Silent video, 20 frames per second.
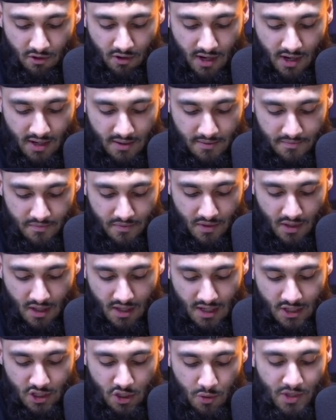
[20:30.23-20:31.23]
All right,
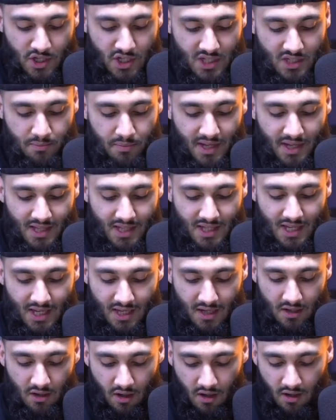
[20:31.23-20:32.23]
should we just split the
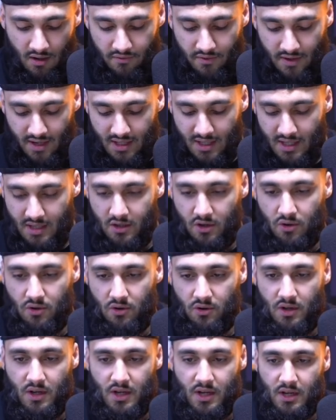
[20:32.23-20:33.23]
deck in half and then
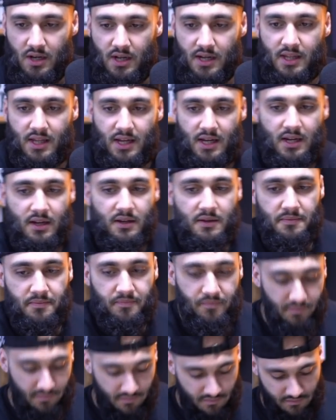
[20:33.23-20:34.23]
go like that?
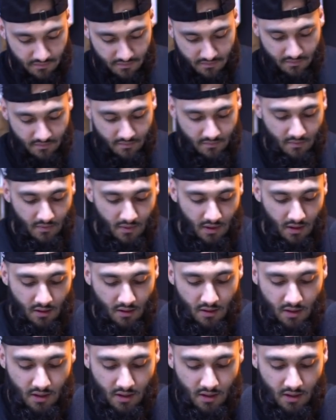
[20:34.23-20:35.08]
Let's go.